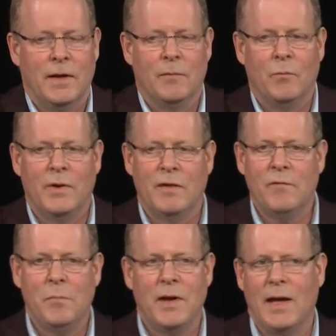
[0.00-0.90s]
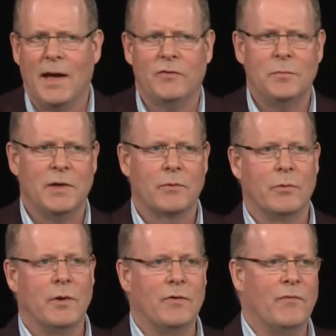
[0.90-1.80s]
And when anybody asks me
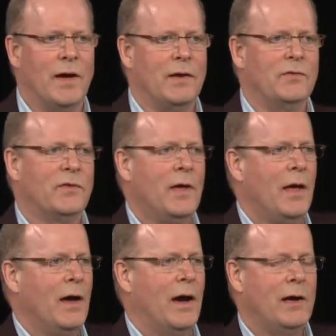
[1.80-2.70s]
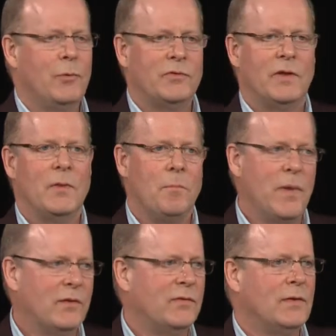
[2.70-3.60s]
career advice, I always say the
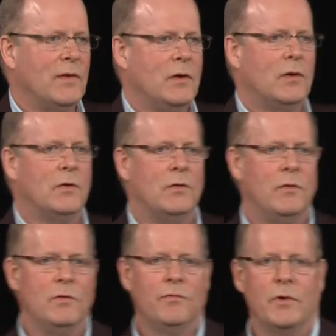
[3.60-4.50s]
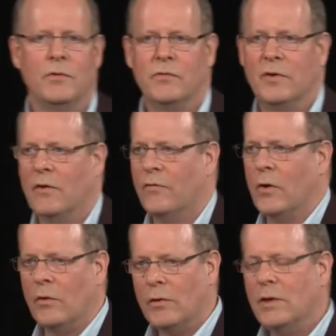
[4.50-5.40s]
best thing that you can do for yourself
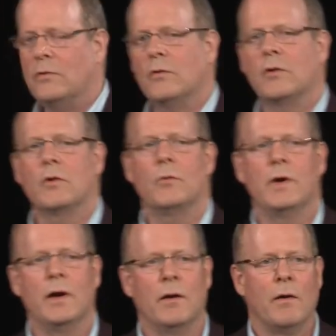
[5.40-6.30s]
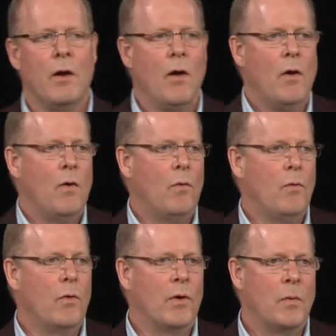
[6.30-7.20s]
early in your career
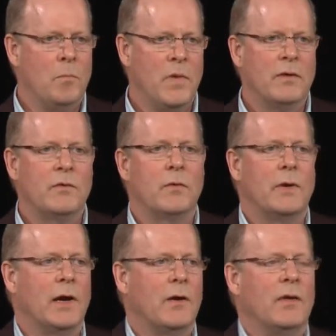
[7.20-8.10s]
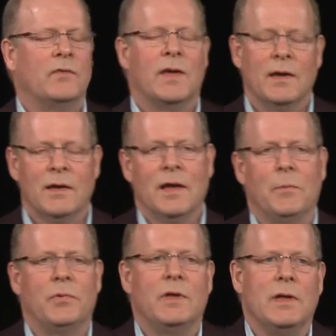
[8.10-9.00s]
or mid-career is get a
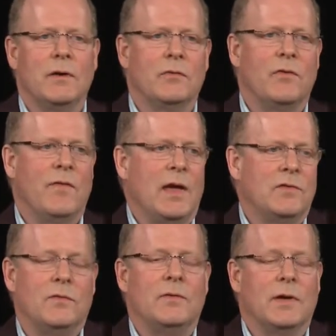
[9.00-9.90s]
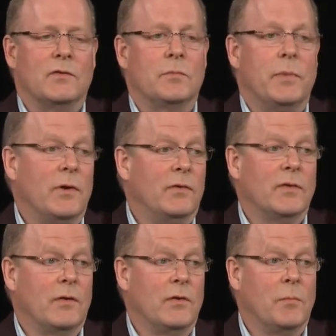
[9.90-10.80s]
couple of years of agency
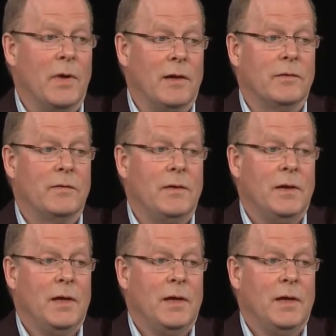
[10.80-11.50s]
experience under your belt.